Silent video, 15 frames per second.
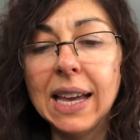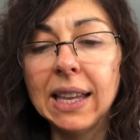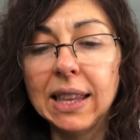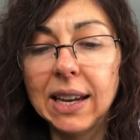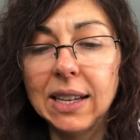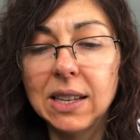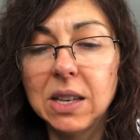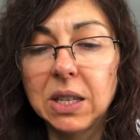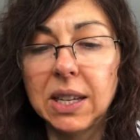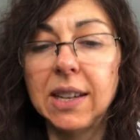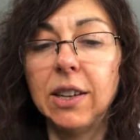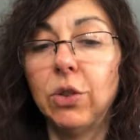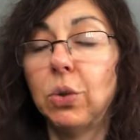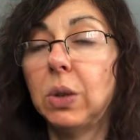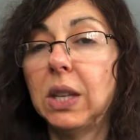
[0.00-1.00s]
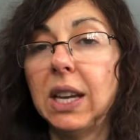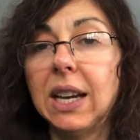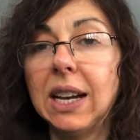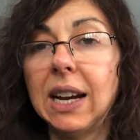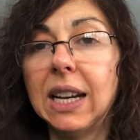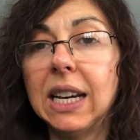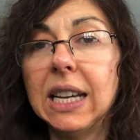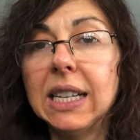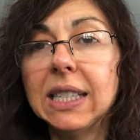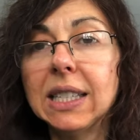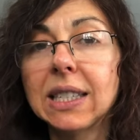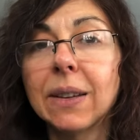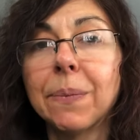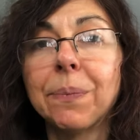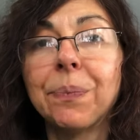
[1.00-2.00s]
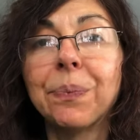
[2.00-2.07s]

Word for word: and I decided to take cuttings.